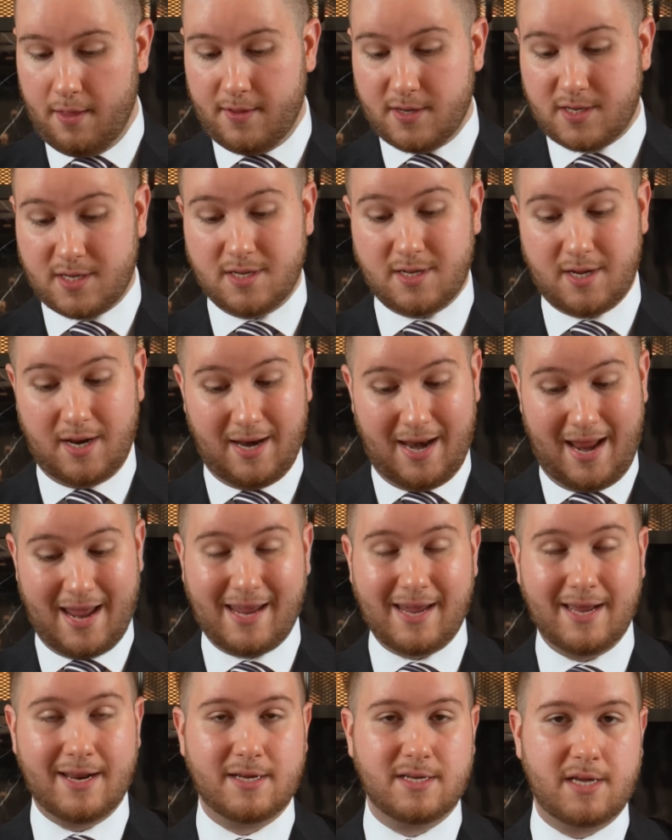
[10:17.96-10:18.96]
This is a
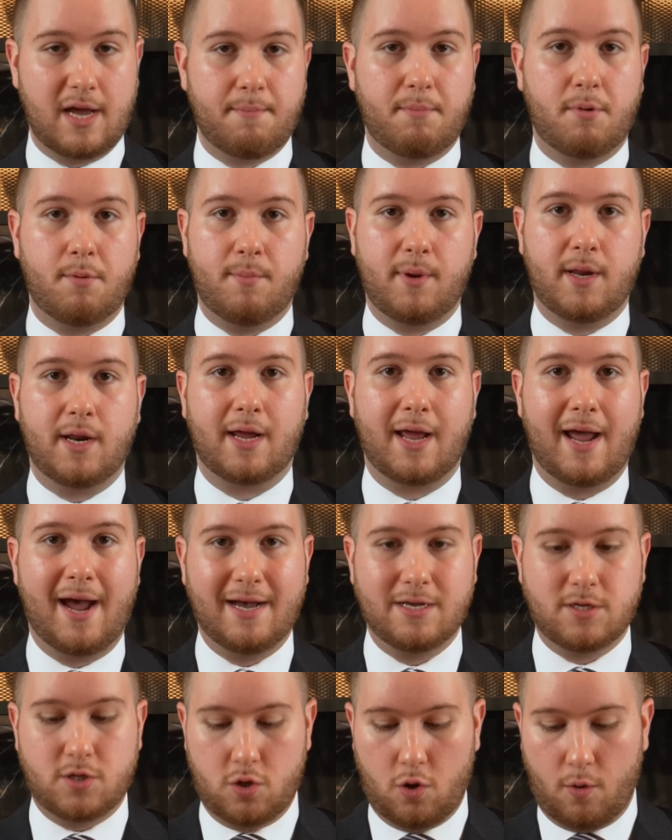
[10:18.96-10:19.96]
naked example, meaning it
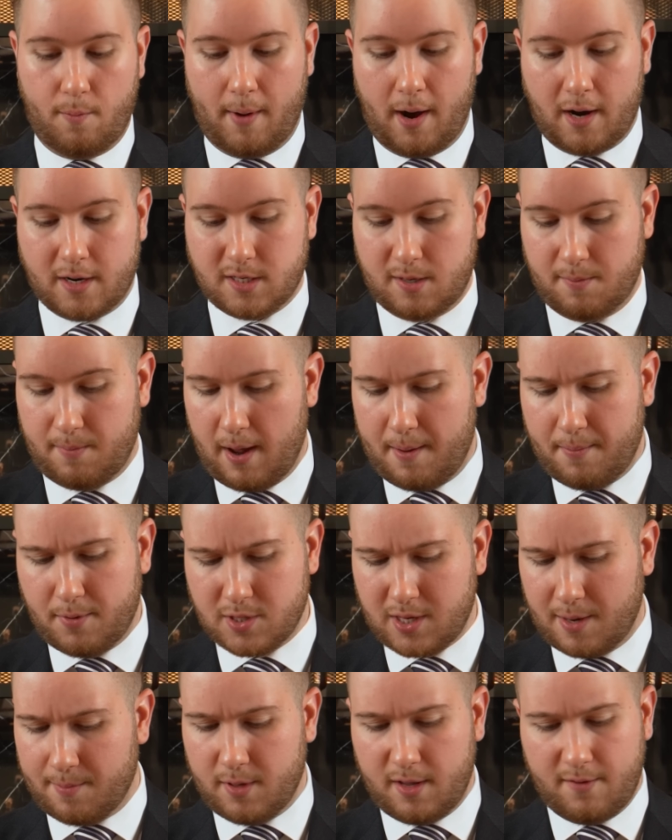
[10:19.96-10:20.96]
has no box and
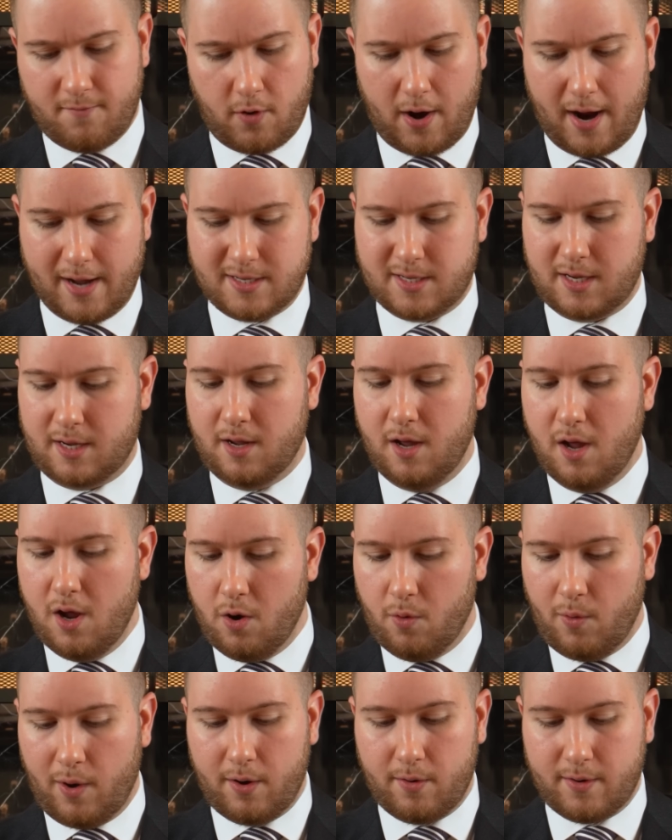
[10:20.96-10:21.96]
papers. I believe we're asking
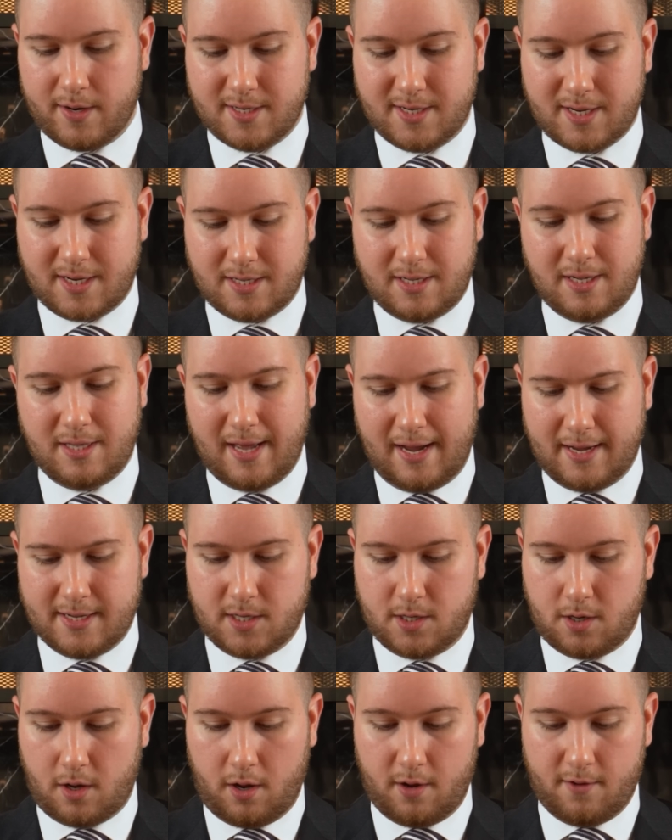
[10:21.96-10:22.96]
right around
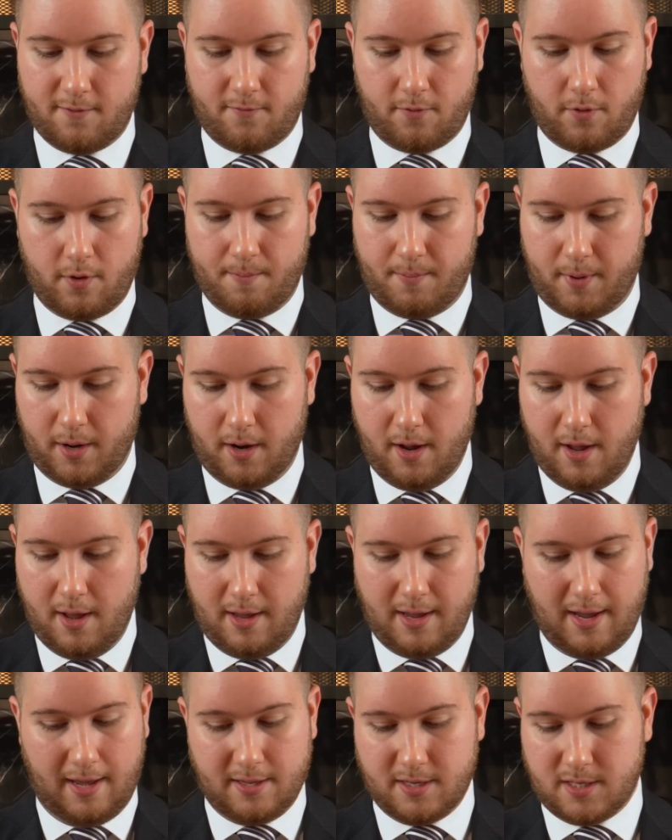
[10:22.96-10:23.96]
$60,000 for it. But
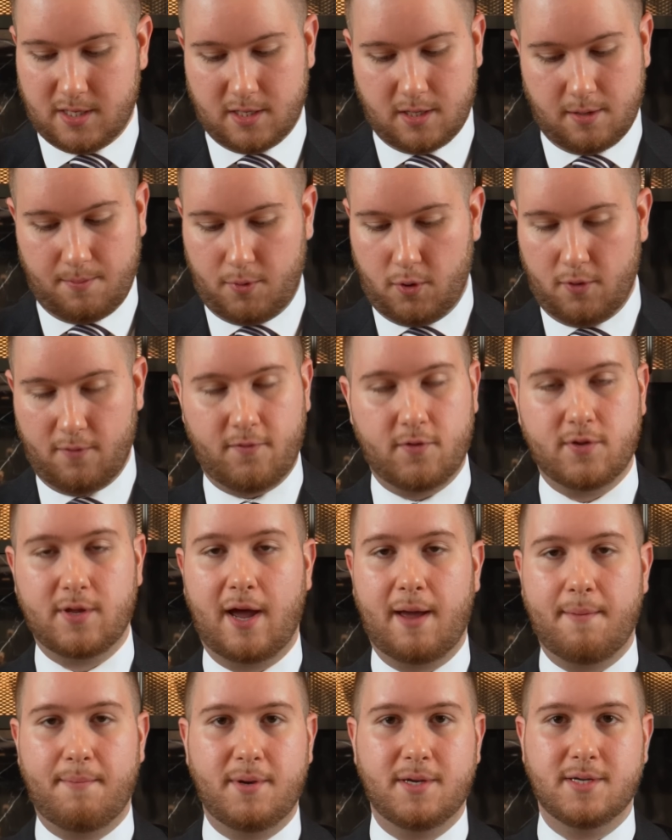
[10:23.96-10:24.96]
yeah, this is a beautiful
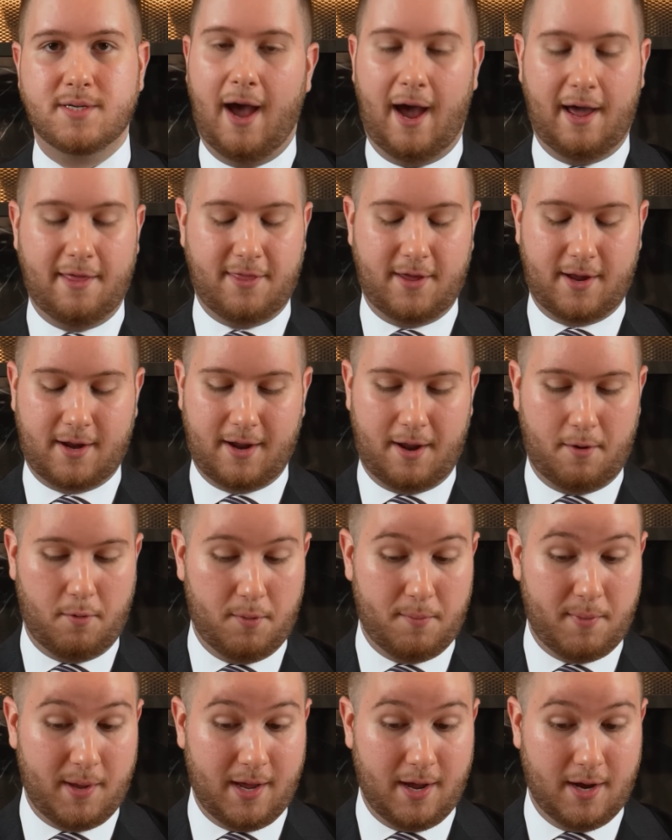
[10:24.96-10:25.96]
timepiece. I think it
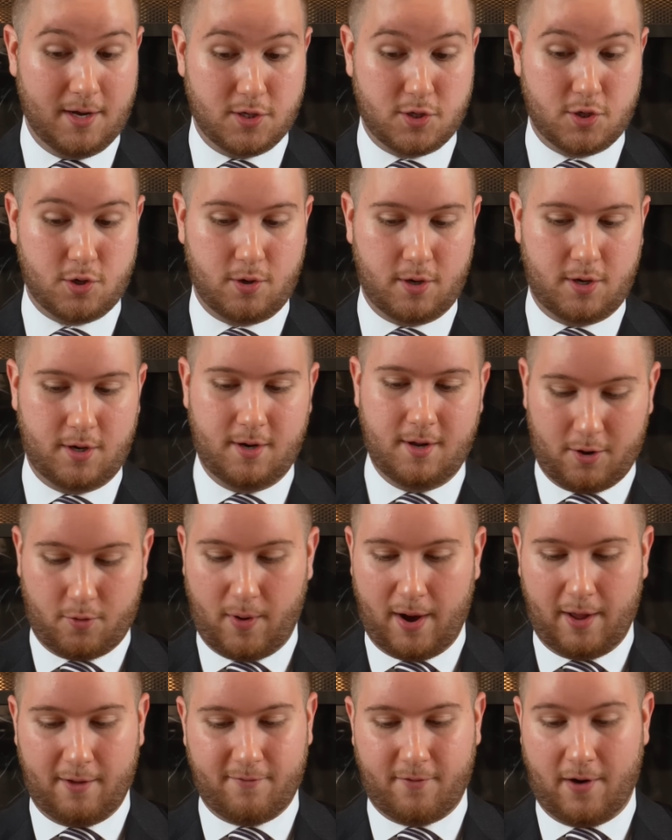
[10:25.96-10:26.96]
would be a certain
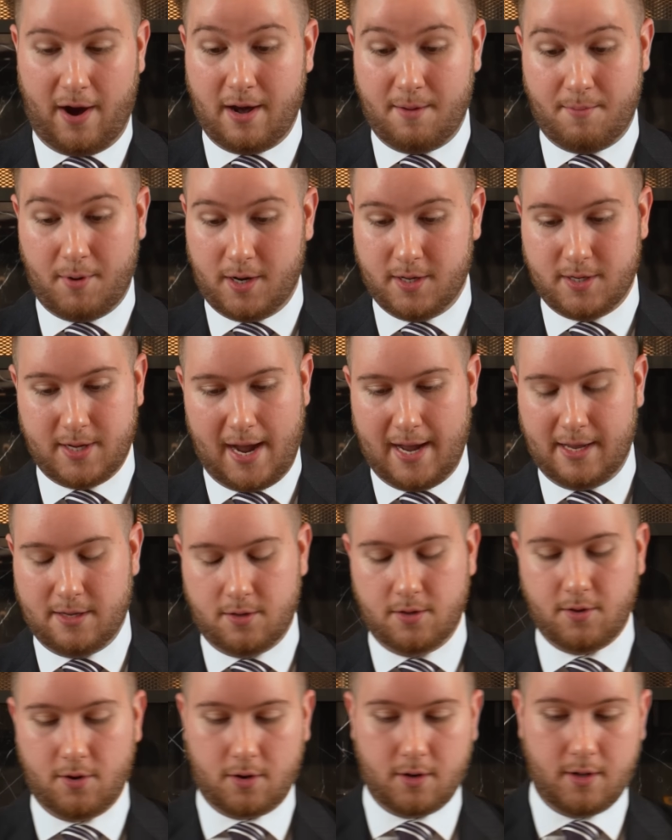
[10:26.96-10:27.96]
grail for anybody to add
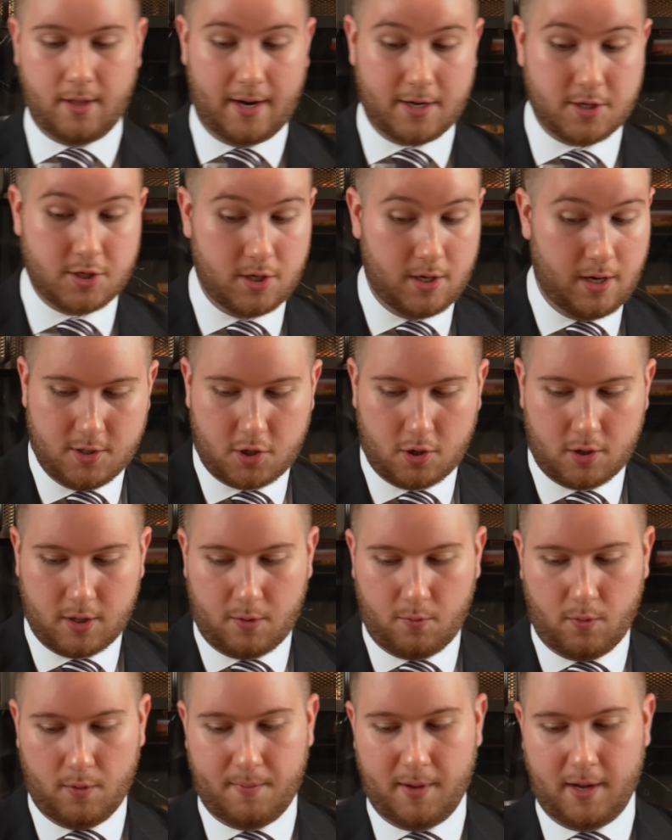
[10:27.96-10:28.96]
to their collection.
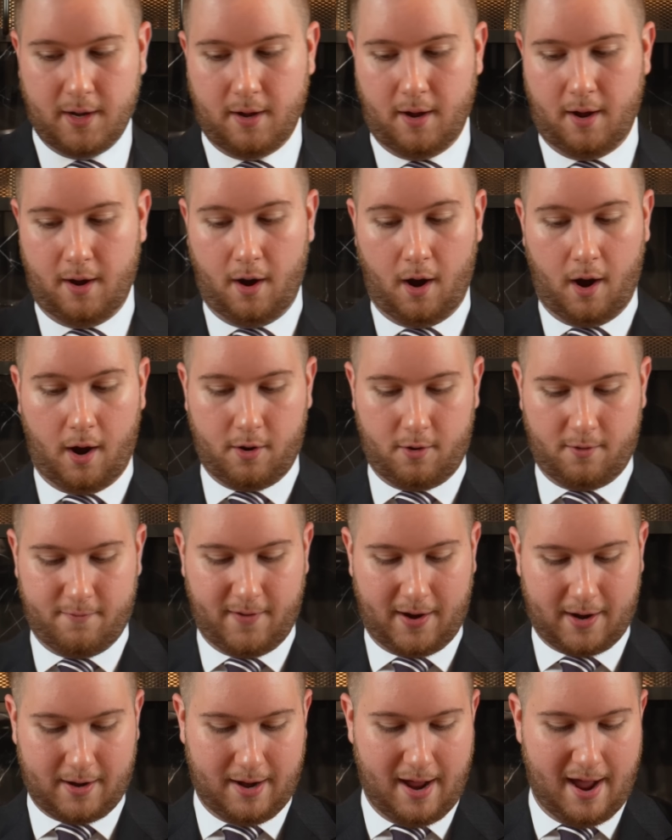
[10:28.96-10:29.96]
Certainly would be an honor if
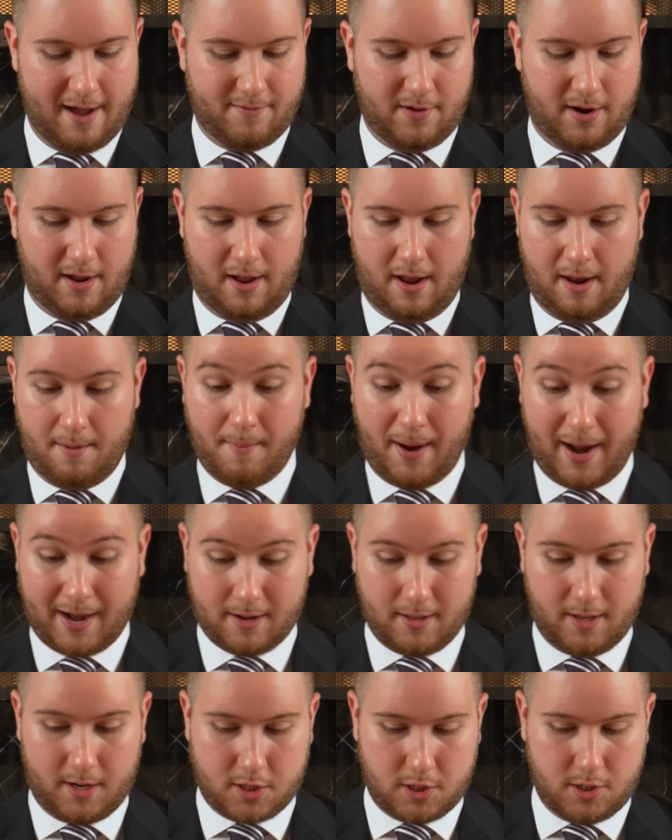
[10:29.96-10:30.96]
I could have it in my
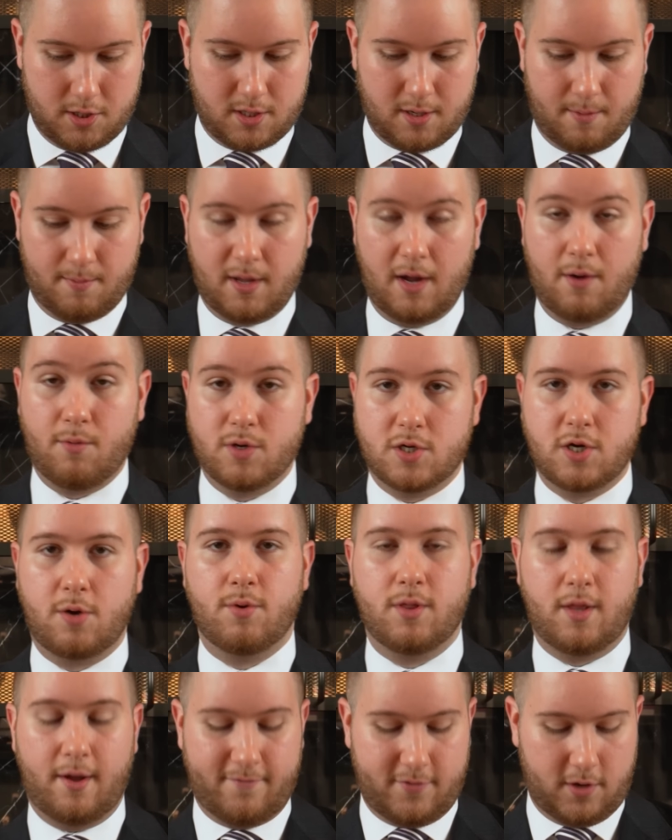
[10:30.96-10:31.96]
collection someday, which I
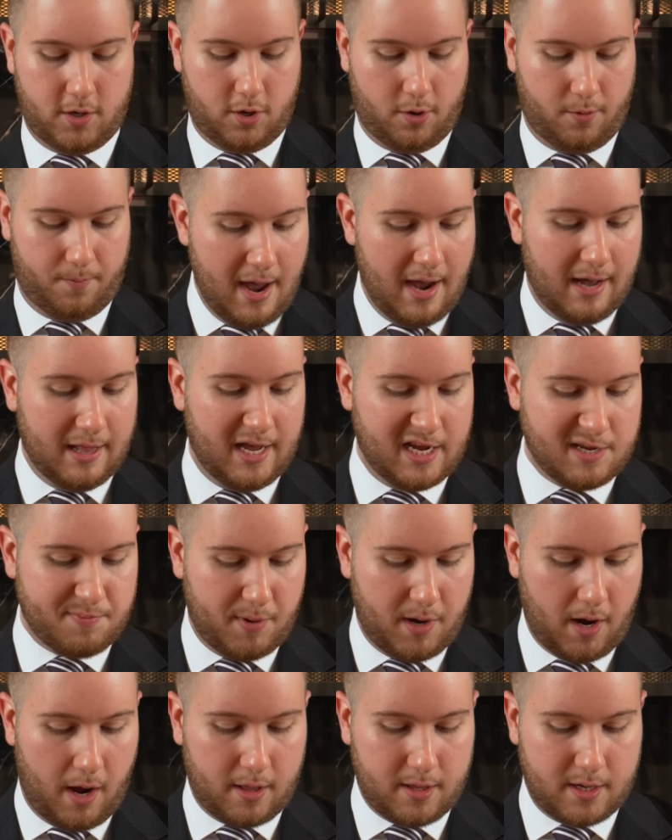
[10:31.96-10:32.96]
would love to do. And last
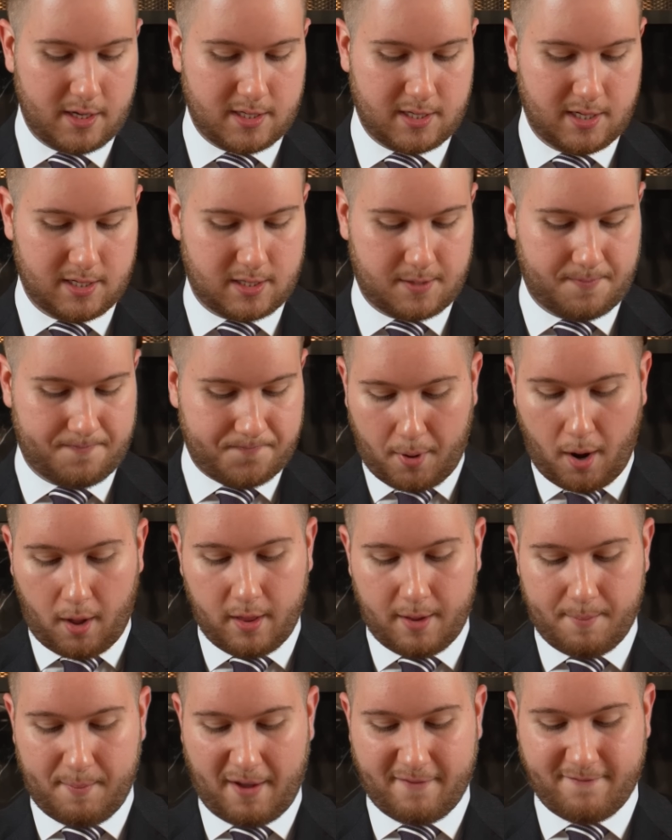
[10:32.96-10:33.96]
but not least is
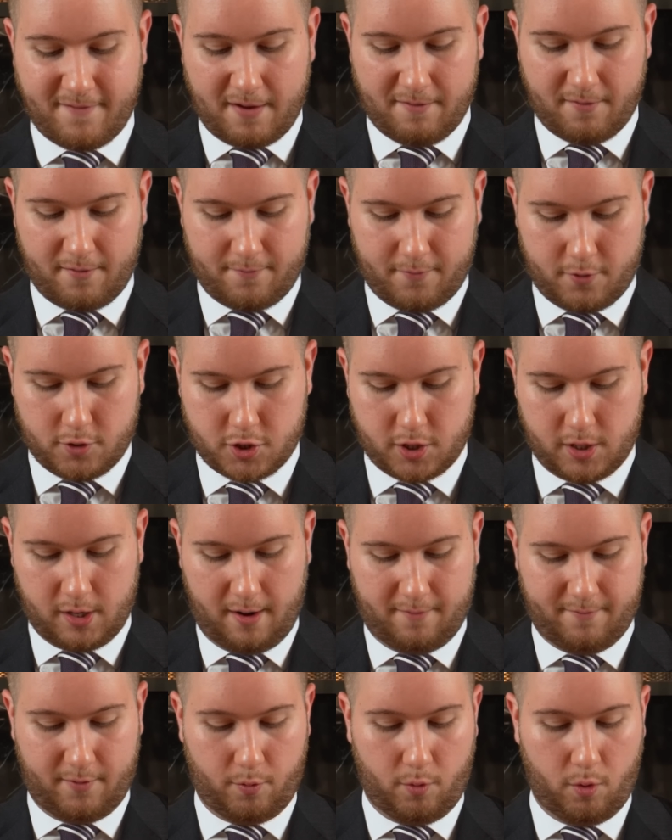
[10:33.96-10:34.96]
probably my favorite version
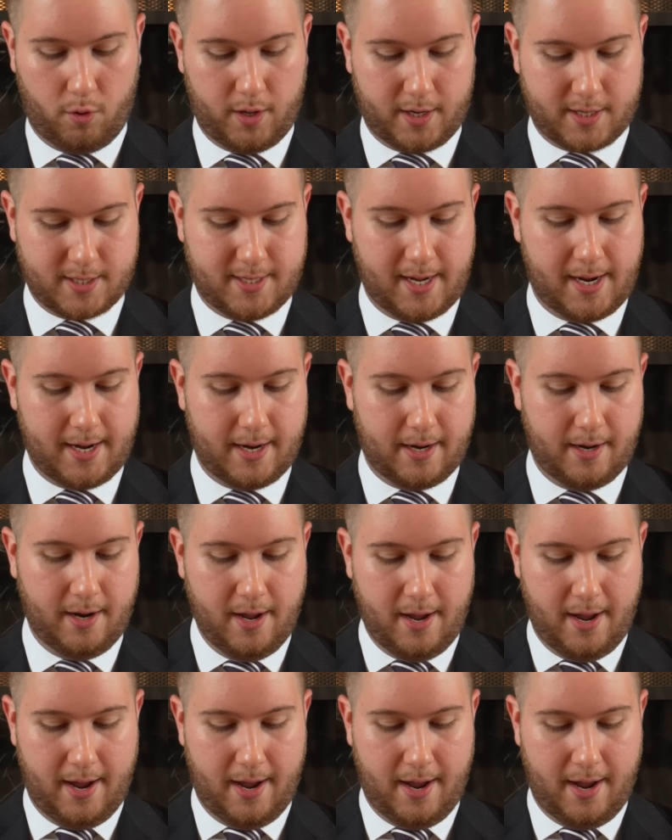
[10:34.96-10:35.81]
of a Rolex dated.